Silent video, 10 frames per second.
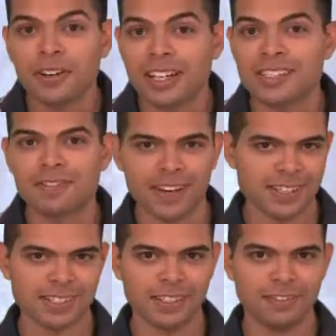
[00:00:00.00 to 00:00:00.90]
needs a
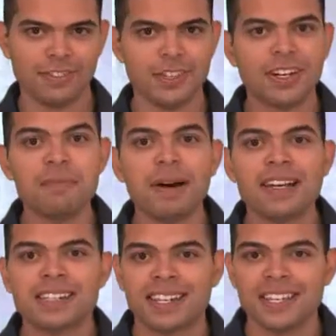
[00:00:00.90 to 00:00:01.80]
facelift, you can
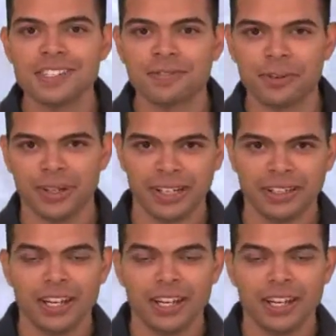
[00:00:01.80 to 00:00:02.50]
buy skins for it.